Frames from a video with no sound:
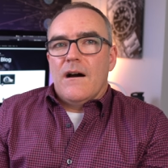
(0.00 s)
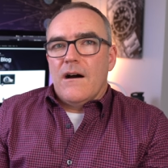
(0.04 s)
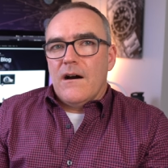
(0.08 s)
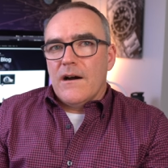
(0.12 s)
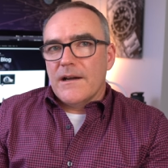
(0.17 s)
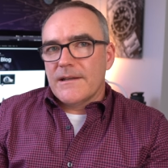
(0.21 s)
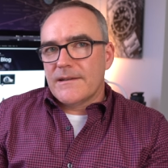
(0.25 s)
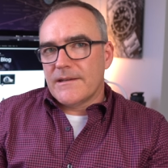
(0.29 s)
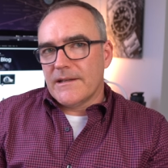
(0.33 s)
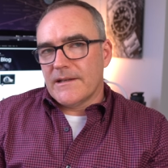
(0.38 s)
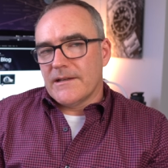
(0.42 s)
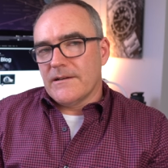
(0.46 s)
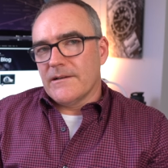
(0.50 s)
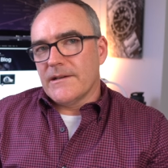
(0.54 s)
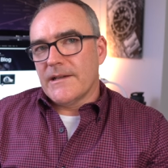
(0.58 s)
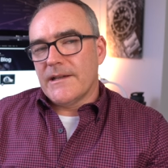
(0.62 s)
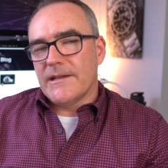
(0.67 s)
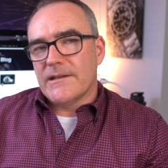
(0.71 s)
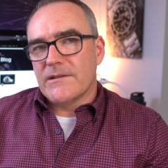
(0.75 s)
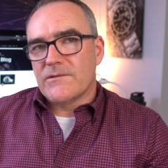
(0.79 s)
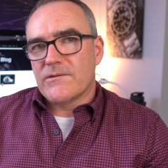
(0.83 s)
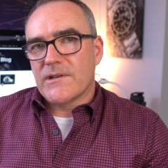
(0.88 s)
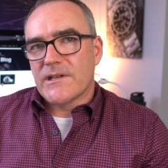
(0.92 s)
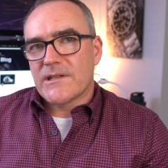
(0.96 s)
I think I
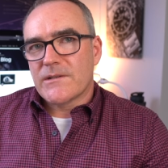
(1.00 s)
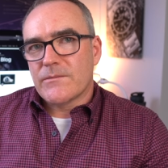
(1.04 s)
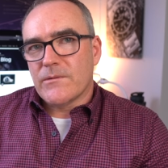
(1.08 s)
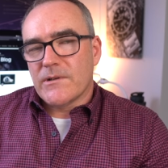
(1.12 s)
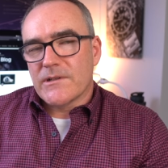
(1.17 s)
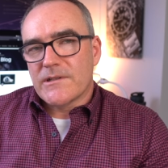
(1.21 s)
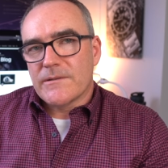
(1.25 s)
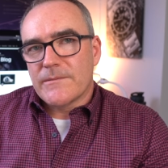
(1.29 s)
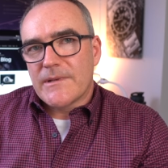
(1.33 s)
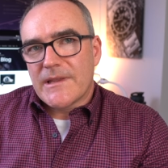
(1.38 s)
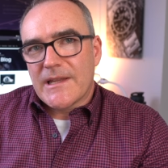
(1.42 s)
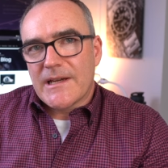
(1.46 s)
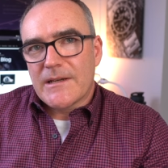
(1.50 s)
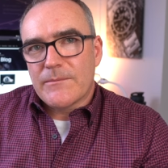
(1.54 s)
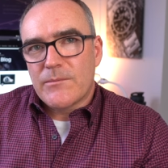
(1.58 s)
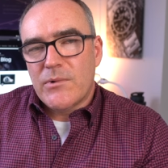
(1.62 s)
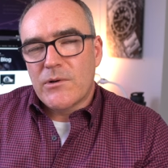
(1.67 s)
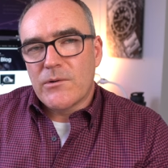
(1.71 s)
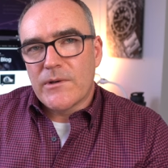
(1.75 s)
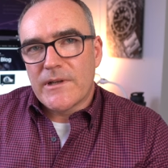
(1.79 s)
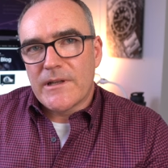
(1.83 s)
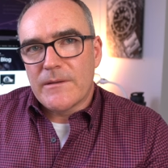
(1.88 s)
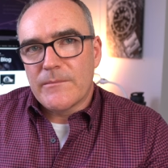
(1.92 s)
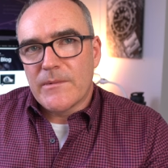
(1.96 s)
need a dress watch. I'm at that
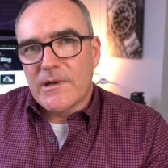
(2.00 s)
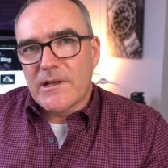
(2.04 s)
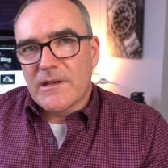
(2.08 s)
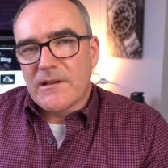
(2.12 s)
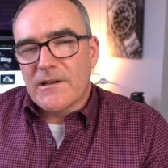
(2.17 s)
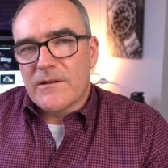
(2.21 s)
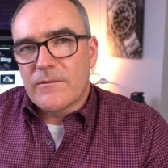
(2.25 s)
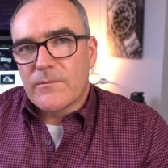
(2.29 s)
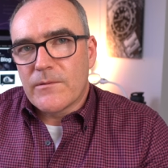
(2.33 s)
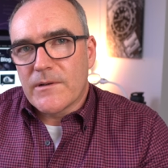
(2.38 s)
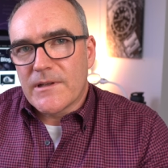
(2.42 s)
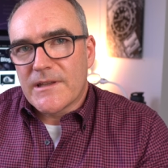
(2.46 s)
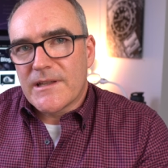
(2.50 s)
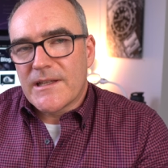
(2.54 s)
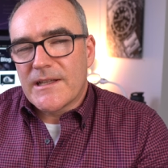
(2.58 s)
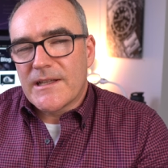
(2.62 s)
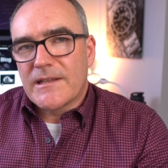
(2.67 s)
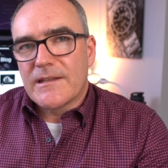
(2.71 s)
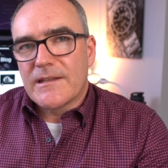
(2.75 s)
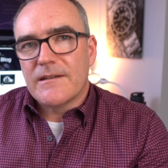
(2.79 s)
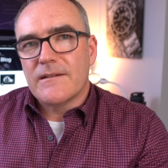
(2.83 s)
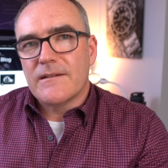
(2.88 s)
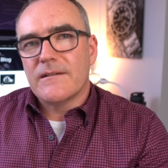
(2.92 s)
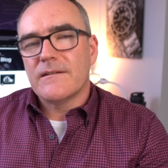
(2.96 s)
point in my life where I think